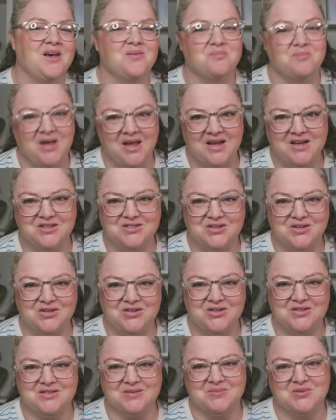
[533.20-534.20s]
make sure
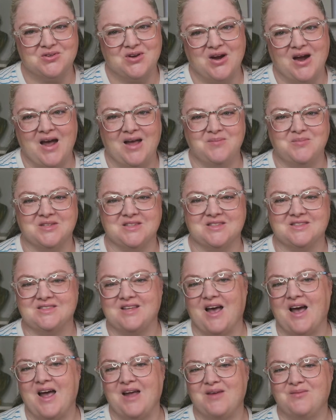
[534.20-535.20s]
you subscribe to
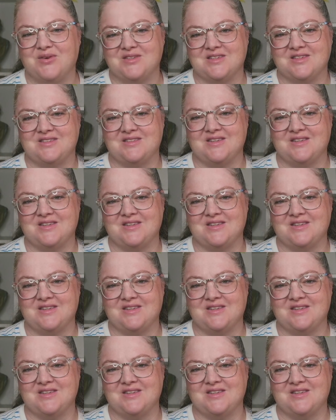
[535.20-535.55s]
Psy vs.